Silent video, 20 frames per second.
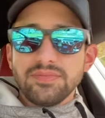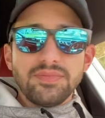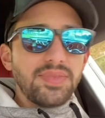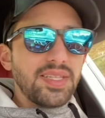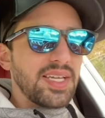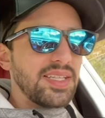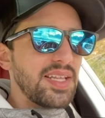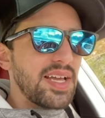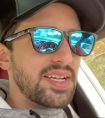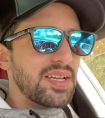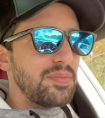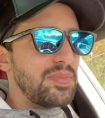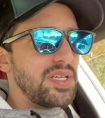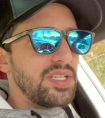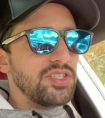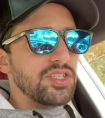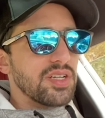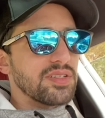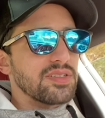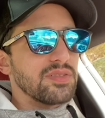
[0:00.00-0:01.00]
And that can be
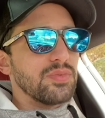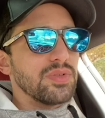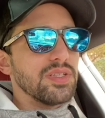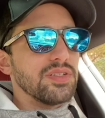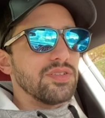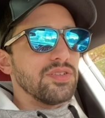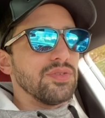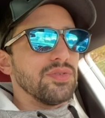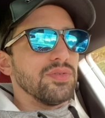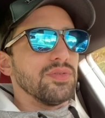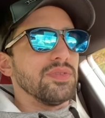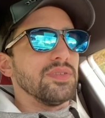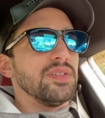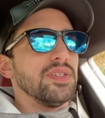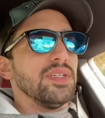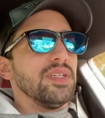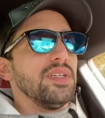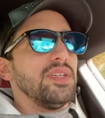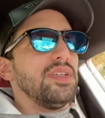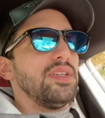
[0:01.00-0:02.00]
adjusted with a
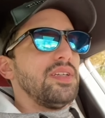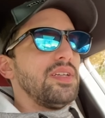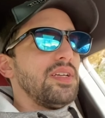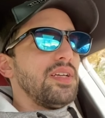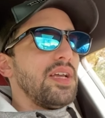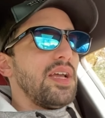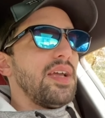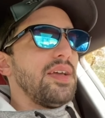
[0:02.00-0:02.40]
tune.